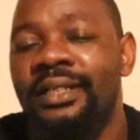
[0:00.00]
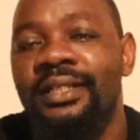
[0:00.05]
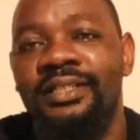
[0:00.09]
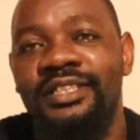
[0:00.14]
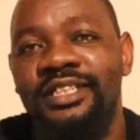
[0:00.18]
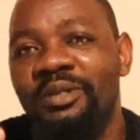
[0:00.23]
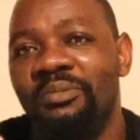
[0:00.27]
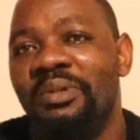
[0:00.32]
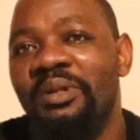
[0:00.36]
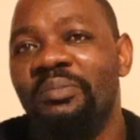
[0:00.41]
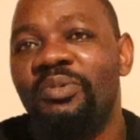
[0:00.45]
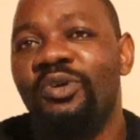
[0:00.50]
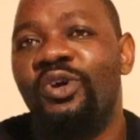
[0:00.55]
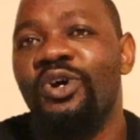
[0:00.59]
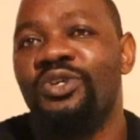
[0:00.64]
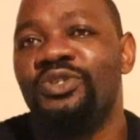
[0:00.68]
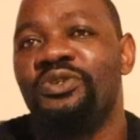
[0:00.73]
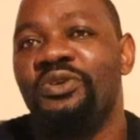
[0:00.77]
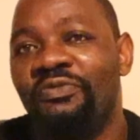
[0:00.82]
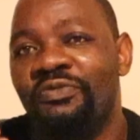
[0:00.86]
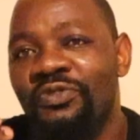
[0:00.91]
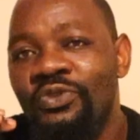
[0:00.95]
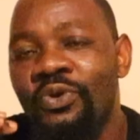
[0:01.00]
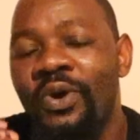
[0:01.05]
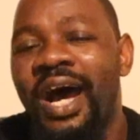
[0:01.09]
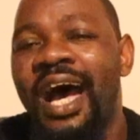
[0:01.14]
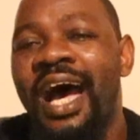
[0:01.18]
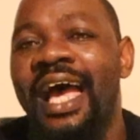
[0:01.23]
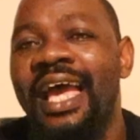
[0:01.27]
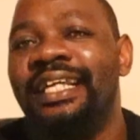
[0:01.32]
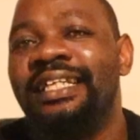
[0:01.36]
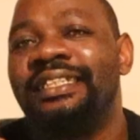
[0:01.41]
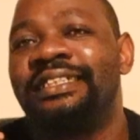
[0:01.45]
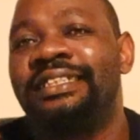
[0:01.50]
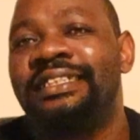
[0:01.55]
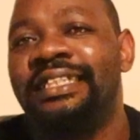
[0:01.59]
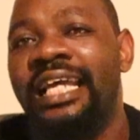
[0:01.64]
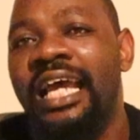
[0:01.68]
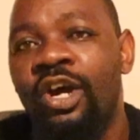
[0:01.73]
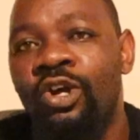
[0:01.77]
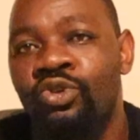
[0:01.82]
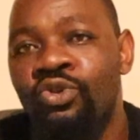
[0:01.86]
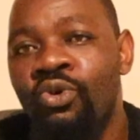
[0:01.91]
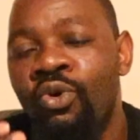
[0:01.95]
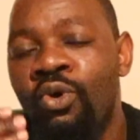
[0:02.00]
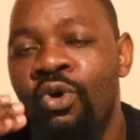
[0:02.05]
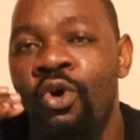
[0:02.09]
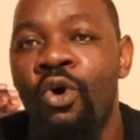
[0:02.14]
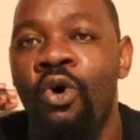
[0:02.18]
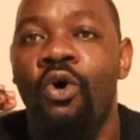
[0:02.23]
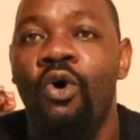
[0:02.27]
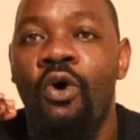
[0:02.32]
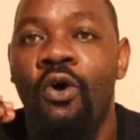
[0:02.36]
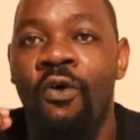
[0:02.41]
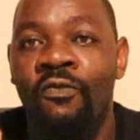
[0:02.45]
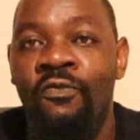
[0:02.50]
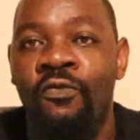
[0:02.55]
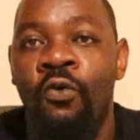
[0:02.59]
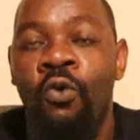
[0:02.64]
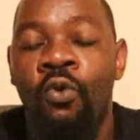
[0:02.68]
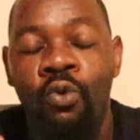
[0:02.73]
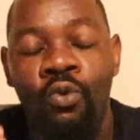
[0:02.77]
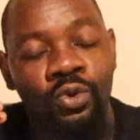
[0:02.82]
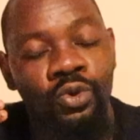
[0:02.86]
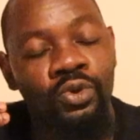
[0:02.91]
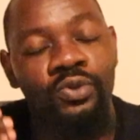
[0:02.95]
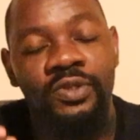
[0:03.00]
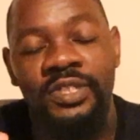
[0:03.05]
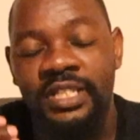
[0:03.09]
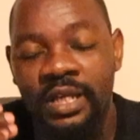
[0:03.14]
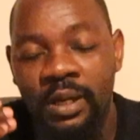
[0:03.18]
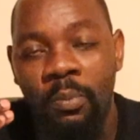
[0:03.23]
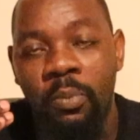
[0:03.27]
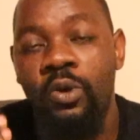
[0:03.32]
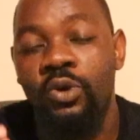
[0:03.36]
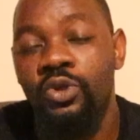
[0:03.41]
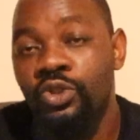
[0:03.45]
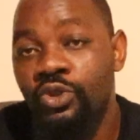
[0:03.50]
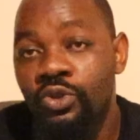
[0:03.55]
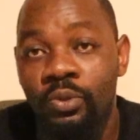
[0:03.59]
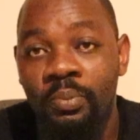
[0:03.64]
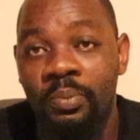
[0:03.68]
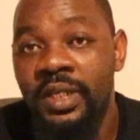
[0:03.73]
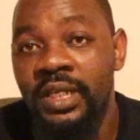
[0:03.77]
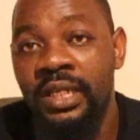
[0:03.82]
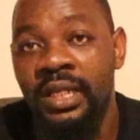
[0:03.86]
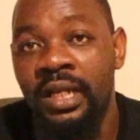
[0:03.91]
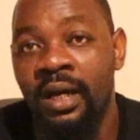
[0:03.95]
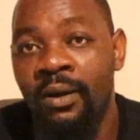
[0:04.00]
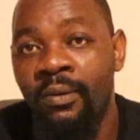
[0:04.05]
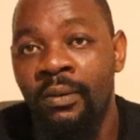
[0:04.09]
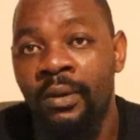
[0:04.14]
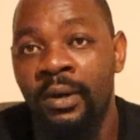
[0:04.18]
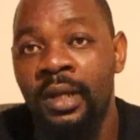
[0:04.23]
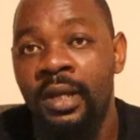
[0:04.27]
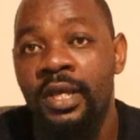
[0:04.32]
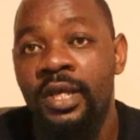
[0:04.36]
simply because of you are a shadow of who you're supposed to be now.